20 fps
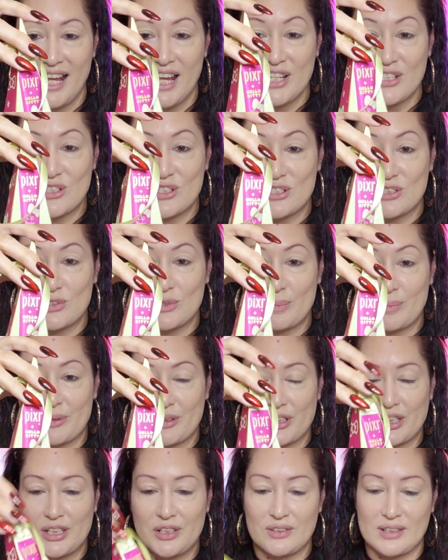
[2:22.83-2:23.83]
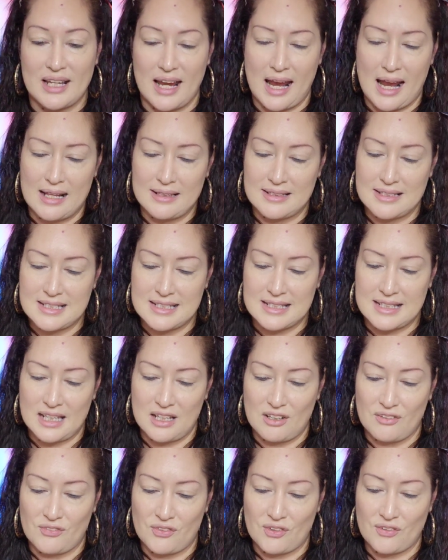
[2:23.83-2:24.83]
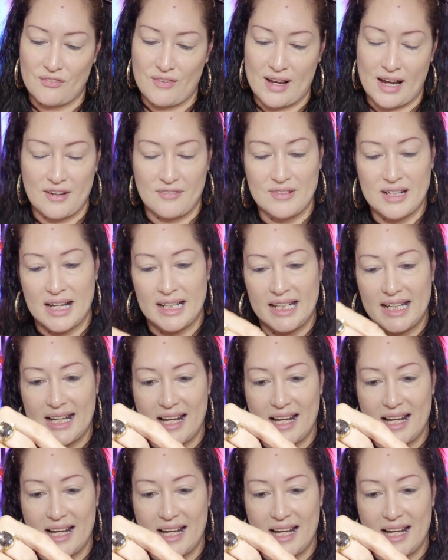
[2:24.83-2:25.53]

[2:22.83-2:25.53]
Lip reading: Super cute. They had this there for $5.99.